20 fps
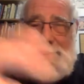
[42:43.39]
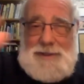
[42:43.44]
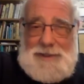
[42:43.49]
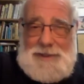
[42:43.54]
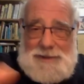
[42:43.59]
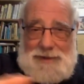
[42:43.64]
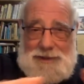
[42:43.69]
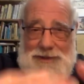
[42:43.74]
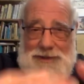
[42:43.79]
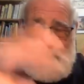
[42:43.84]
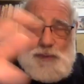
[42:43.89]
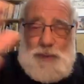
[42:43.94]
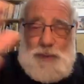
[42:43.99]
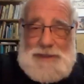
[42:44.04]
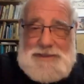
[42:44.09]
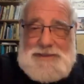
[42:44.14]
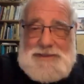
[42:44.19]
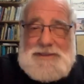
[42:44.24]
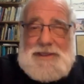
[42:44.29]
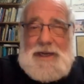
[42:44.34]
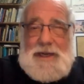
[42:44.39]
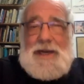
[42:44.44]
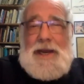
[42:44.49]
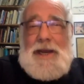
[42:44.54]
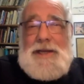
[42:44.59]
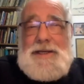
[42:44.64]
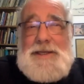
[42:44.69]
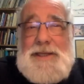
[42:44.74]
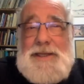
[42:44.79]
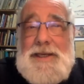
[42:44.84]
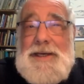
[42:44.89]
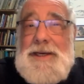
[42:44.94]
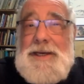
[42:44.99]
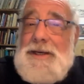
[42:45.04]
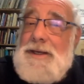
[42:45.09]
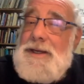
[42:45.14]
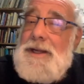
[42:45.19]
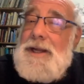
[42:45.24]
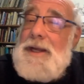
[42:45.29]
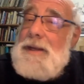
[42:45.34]
this one state idea,
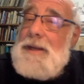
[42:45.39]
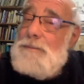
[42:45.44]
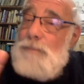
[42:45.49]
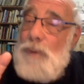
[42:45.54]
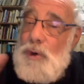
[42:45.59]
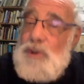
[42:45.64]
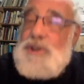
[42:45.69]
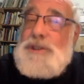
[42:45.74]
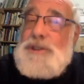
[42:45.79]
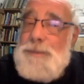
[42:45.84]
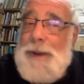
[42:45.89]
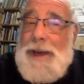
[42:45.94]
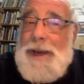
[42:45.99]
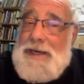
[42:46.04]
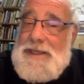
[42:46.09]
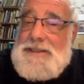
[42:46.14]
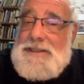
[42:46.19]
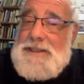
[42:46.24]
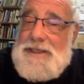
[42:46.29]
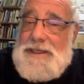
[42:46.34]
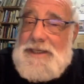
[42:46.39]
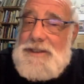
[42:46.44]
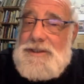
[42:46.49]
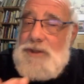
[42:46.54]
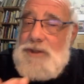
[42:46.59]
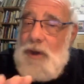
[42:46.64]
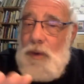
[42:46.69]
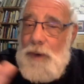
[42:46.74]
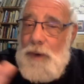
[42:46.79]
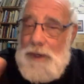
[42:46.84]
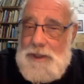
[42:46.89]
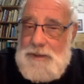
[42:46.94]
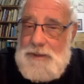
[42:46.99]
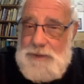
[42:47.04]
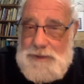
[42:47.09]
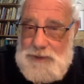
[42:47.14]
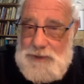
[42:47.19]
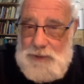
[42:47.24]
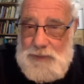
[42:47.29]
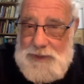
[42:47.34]
most Palestinians
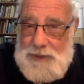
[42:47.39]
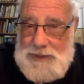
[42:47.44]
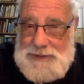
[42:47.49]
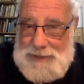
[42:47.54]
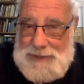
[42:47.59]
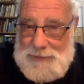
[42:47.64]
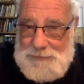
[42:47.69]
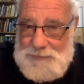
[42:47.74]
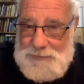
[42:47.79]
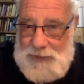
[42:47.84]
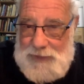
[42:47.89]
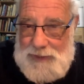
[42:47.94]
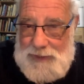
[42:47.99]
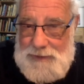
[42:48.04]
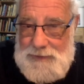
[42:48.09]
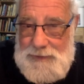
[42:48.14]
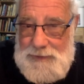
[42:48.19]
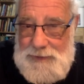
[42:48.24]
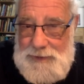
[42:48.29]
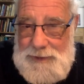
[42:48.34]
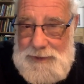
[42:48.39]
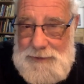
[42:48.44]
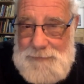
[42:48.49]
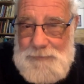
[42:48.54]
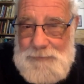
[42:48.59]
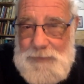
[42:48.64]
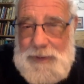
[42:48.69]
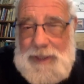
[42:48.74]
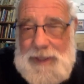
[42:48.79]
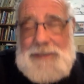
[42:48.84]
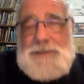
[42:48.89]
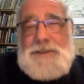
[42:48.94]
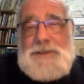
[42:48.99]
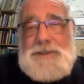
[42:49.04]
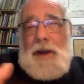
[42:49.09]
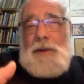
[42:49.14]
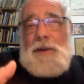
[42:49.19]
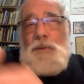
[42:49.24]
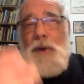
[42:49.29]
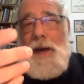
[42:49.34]
don't accept that. And so
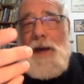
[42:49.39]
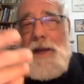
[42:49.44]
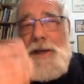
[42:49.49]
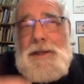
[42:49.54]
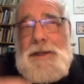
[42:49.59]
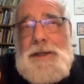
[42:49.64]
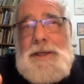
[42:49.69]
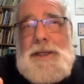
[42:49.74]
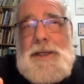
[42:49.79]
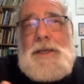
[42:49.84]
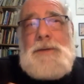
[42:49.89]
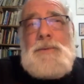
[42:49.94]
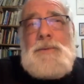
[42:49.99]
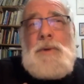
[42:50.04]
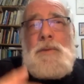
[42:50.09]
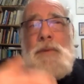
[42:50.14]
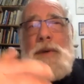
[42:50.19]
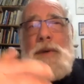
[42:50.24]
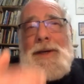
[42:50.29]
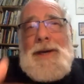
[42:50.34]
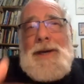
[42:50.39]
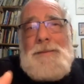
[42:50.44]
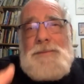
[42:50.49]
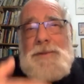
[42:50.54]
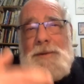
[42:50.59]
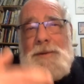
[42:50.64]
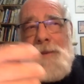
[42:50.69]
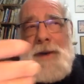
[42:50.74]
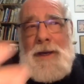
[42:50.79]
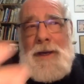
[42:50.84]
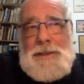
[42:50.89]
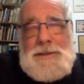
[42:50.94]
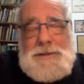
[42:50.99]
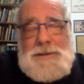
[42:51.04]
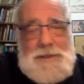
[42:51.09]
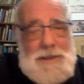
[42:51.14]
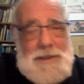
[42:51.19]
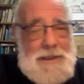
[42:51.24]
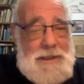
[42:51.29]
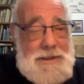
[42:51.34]
ironically, when we come to
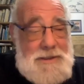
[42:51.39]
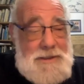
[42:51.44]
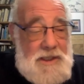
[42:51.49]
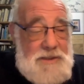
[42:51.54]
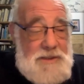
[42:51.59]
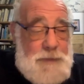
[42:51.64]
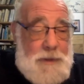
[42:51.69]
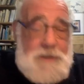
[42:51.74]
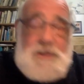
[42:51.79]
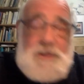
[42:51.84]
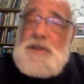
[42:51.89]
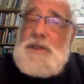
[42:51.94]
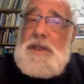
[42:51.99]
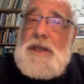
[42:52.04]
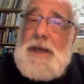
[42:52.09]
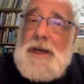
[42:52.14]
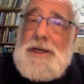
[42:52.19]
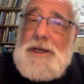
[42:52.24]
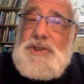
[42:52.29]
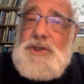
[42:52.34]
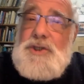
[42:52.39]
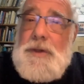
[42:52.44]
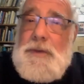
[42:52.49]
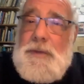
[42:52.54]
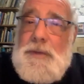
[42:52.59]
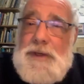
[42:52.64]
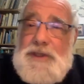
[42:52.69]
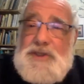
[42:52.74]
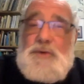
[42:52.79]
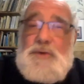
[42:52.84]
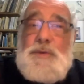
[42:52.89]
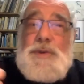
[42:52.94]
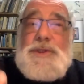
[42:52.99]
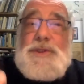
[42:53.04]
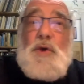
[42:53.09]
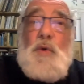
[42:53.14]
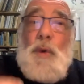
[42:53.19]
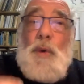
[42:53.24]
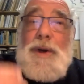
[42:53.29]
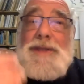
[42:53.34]
Palestinians, especially the young generation, with the
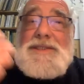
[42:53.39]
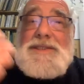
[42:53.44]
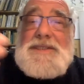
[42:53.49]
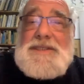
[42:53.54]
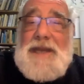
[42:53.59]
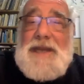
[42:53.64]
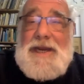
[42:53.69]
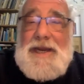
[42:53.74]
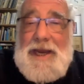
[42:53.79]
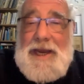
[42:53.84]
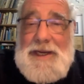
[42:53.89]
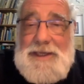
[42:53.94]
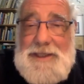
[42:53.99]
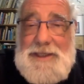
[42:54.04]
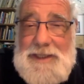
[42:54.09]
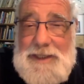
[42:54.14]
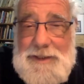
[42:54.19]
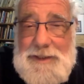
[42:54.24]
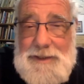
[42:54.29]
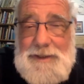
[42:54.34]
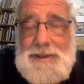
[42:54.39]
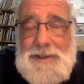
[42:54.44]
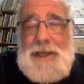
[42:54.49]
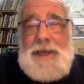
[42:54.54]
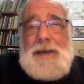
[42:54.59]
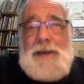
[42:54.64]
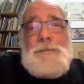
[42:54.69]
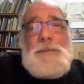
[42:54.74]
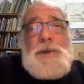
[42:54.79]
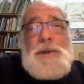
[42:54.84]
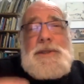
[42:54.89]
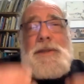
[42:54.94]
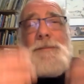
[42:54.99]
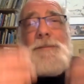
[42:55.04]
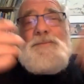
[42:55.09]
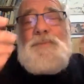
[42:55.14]
one state idea, but